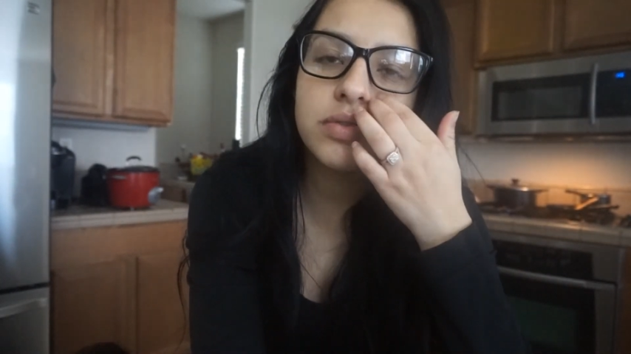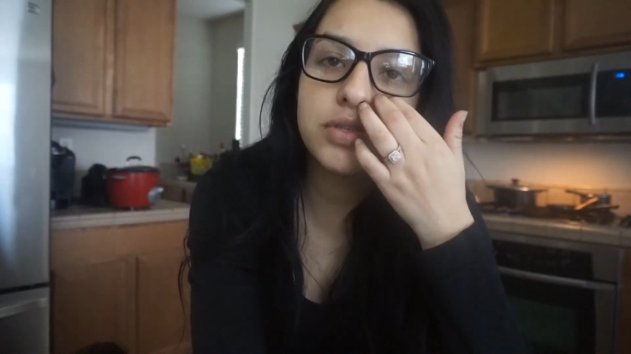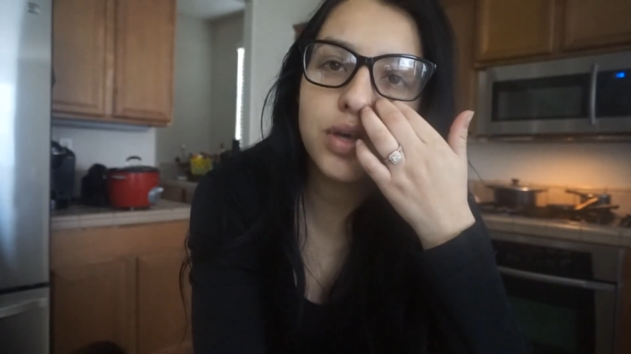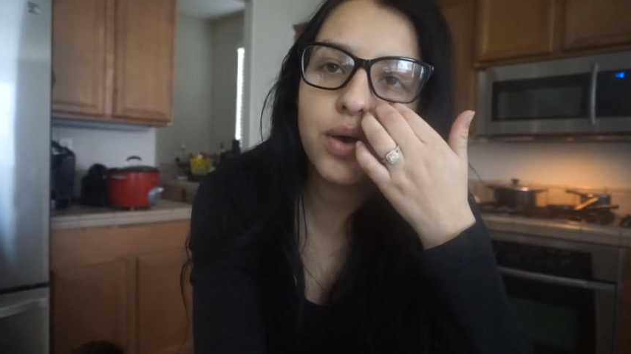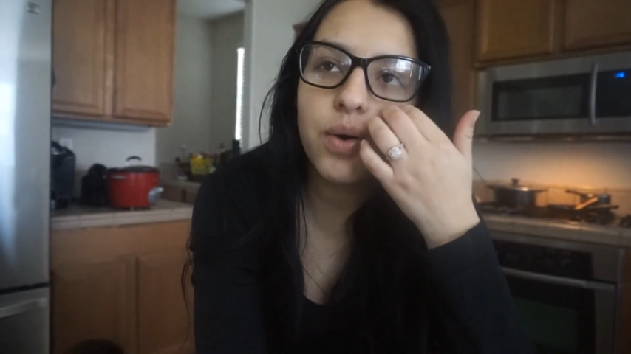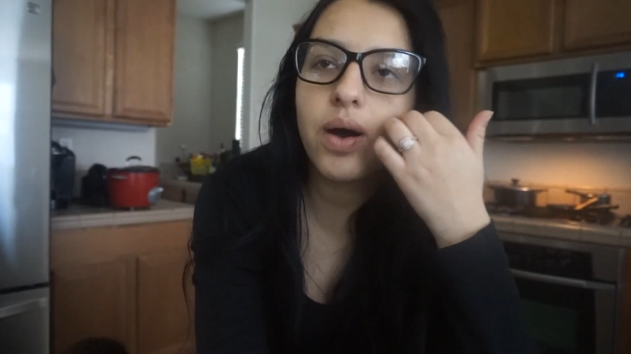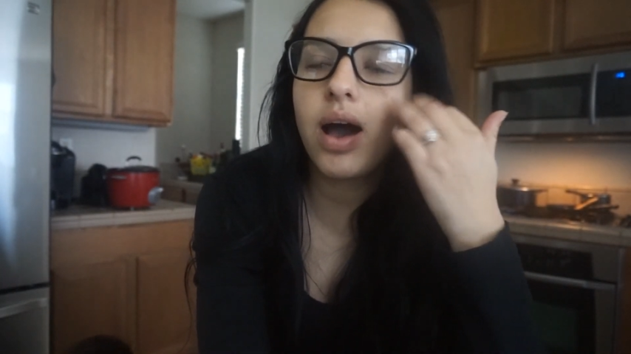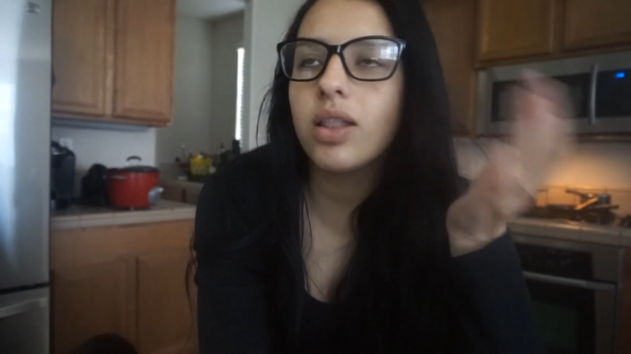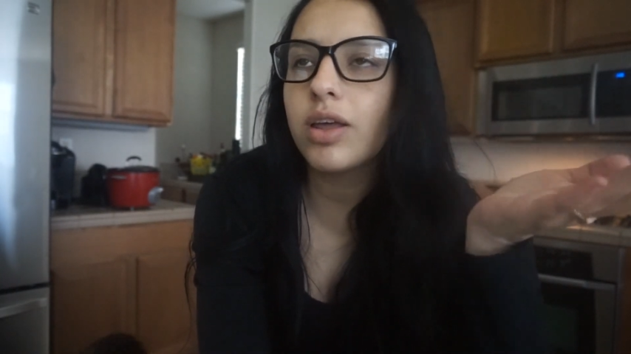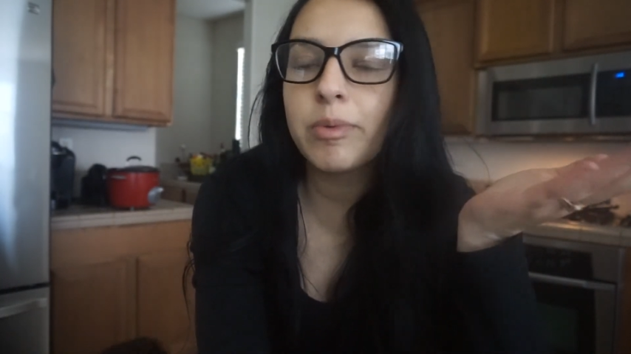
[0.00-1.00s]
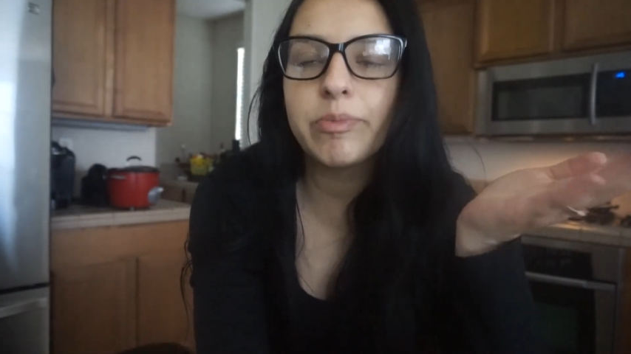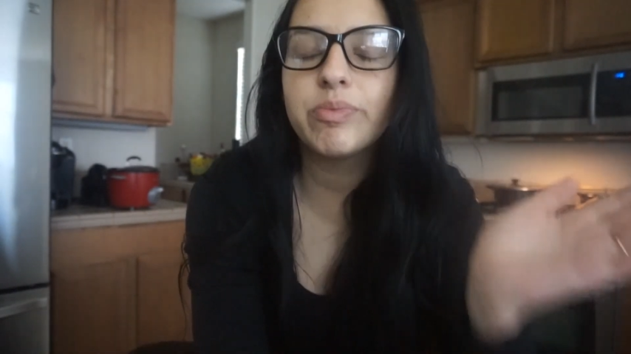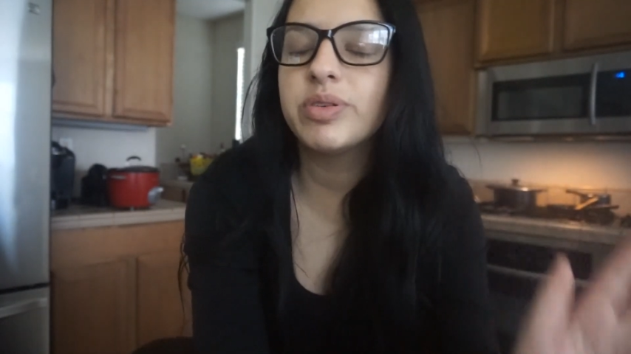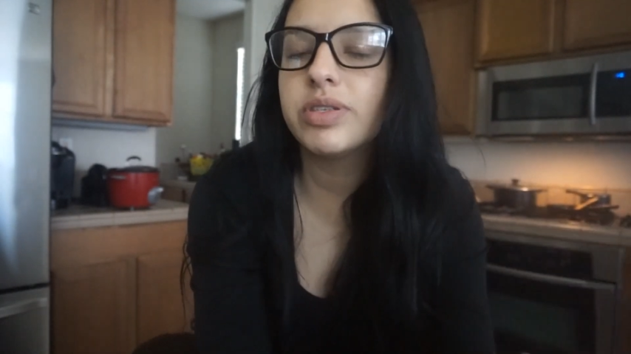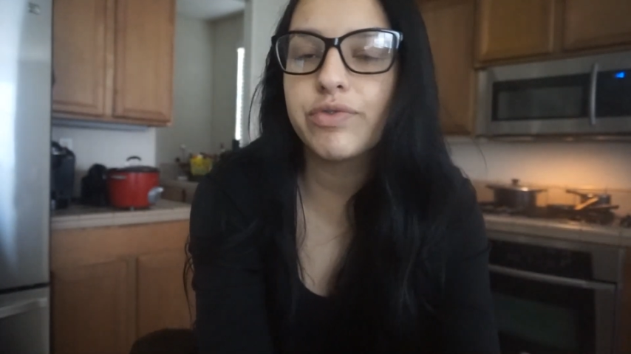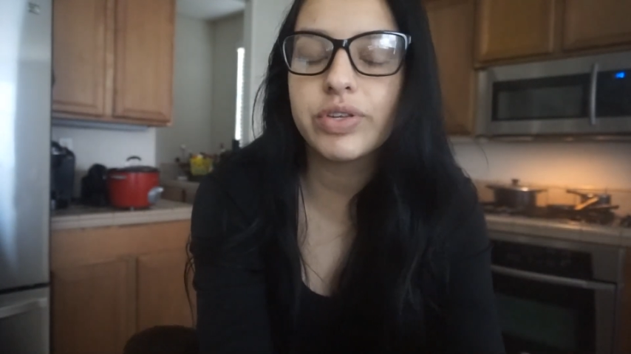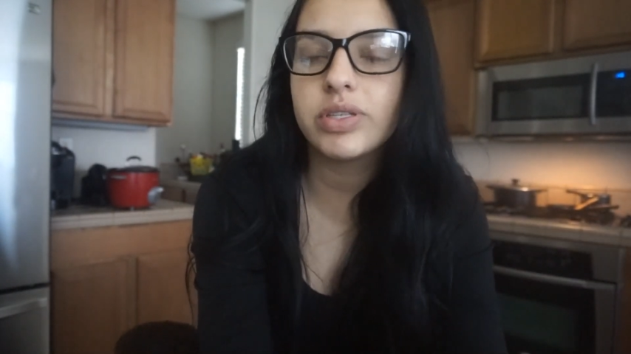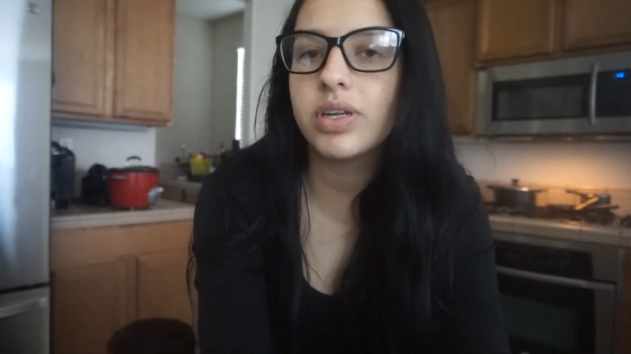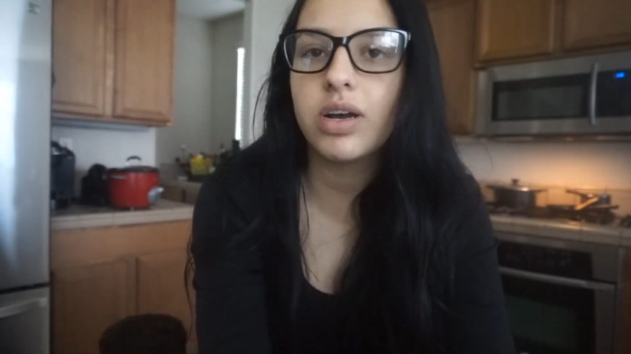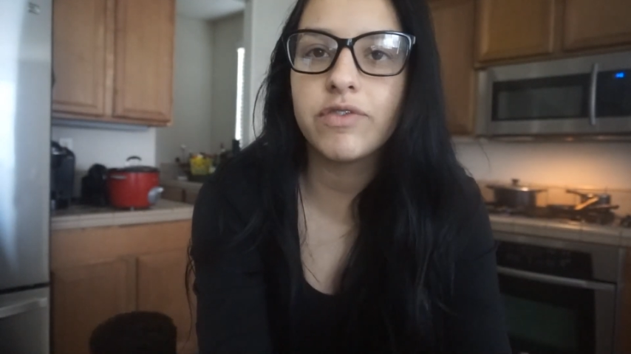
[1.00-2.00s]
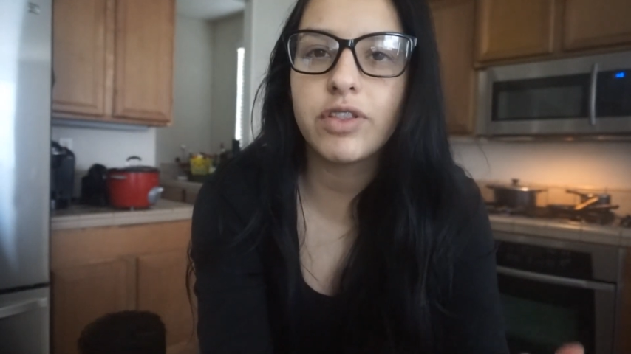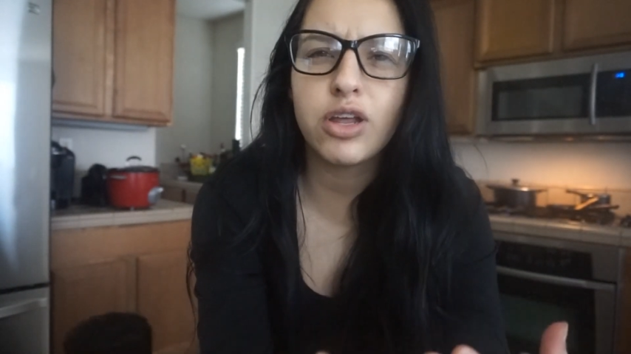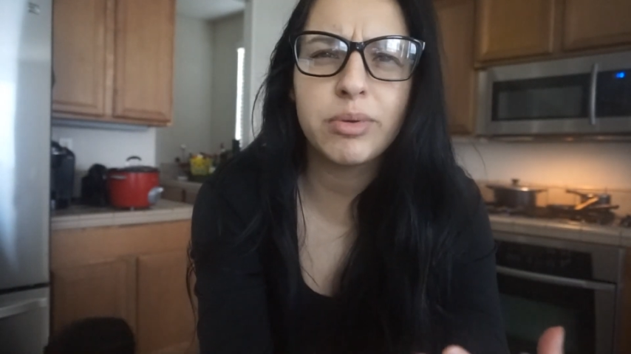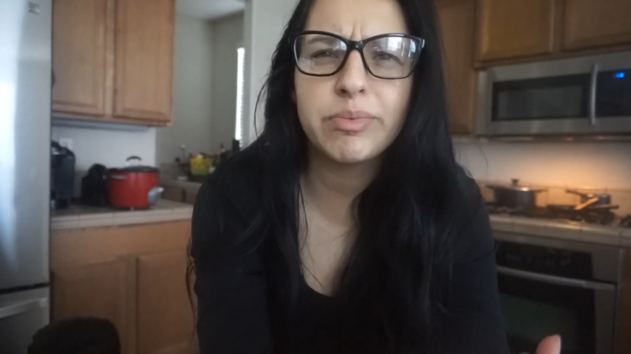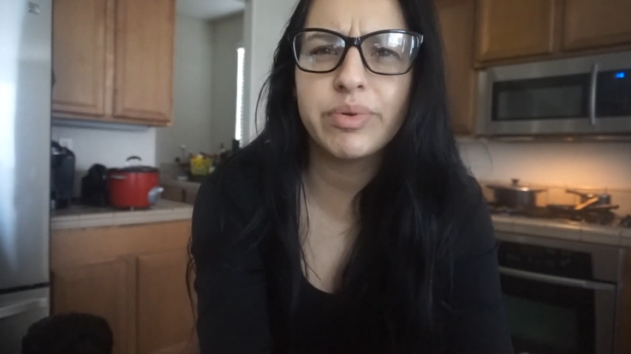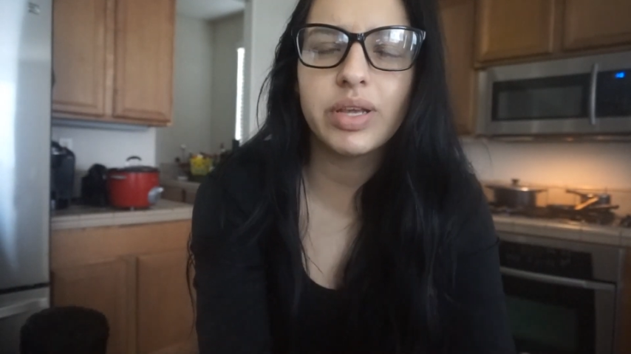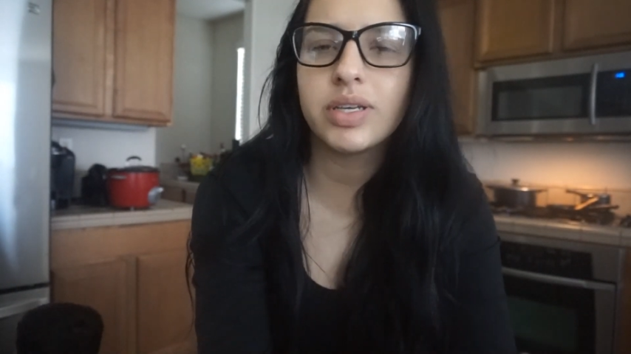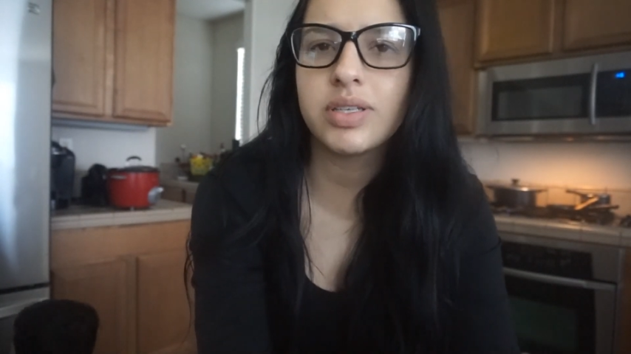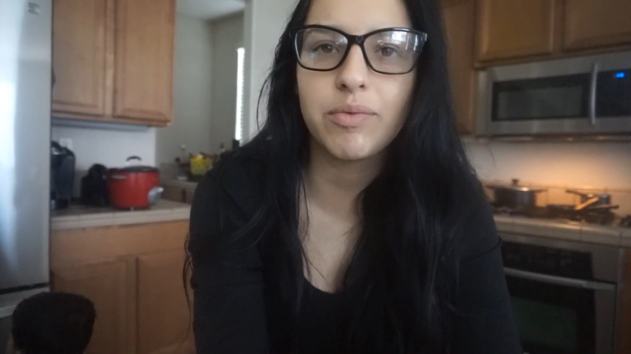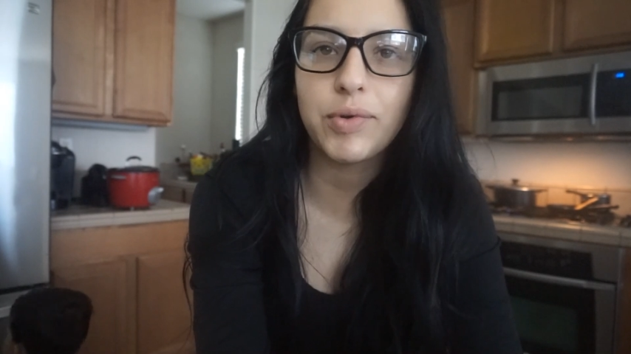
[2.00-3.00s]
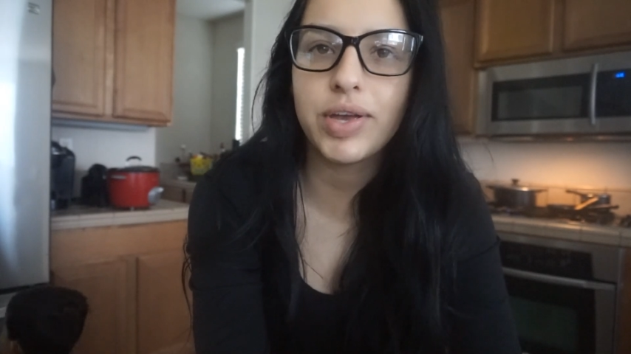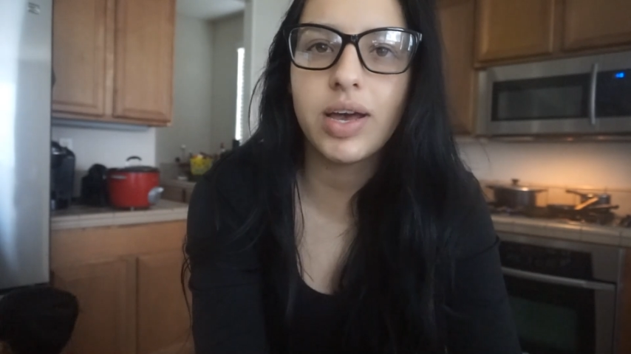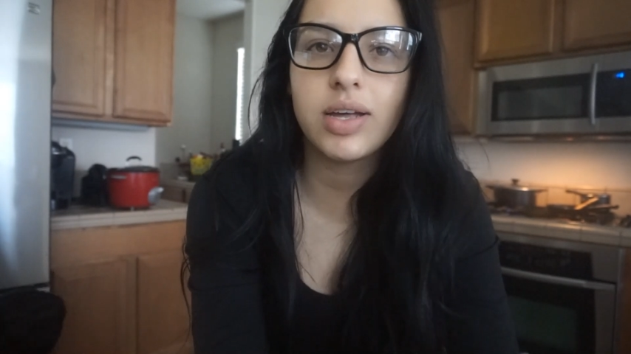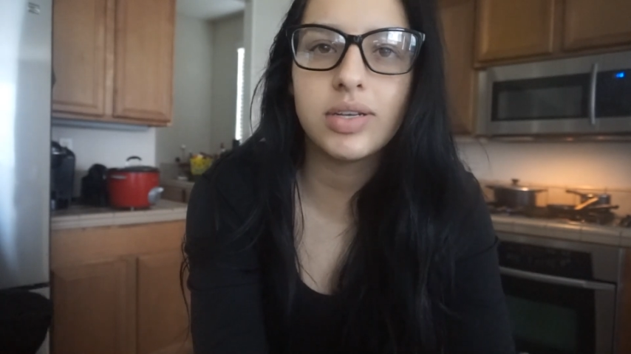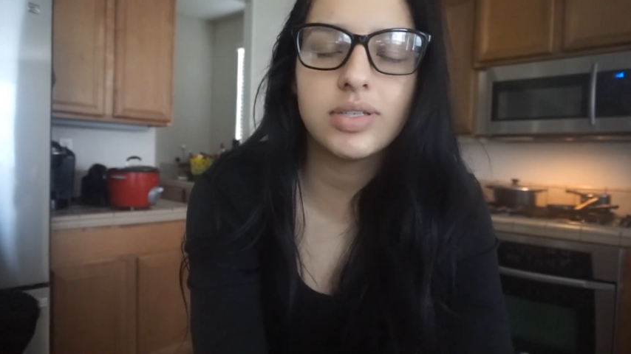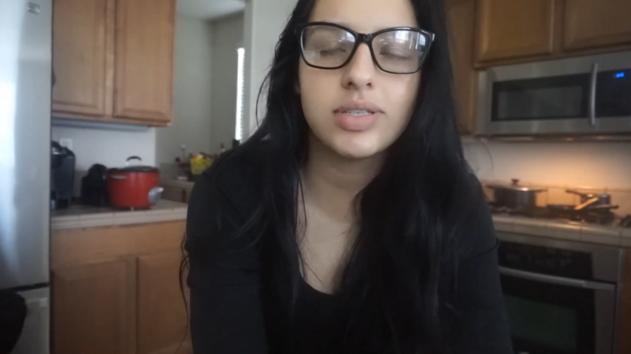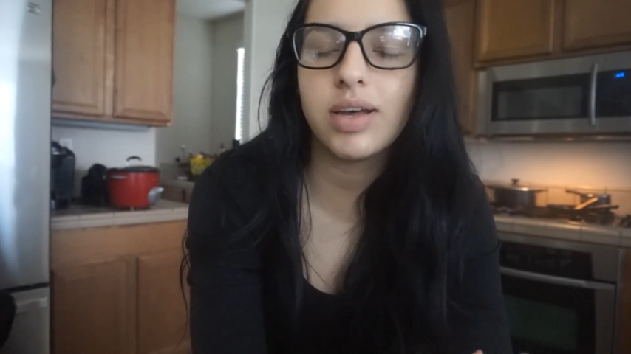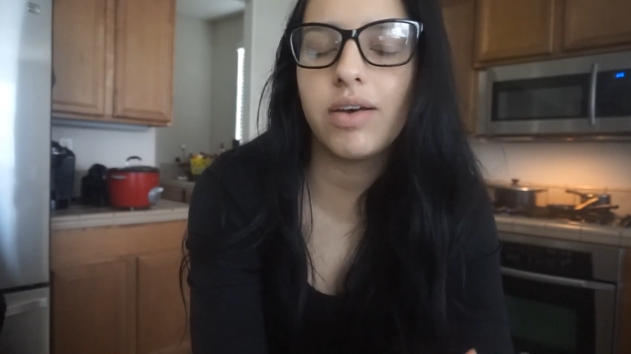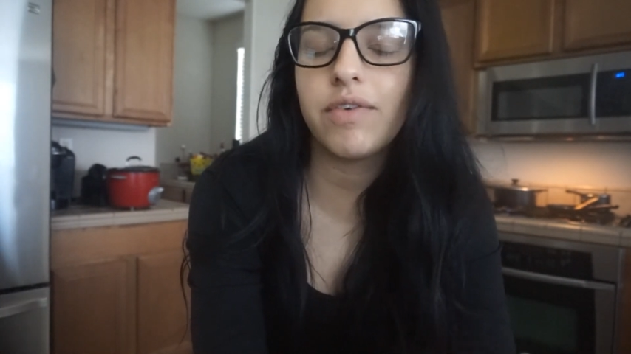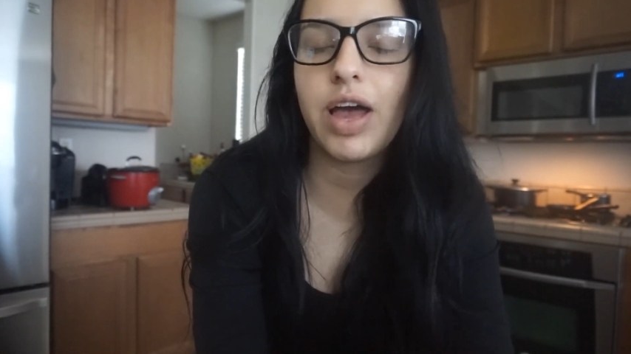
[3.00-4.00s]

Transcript: So a lot of people put different stuff. A lot of people put like cebolla and stuff.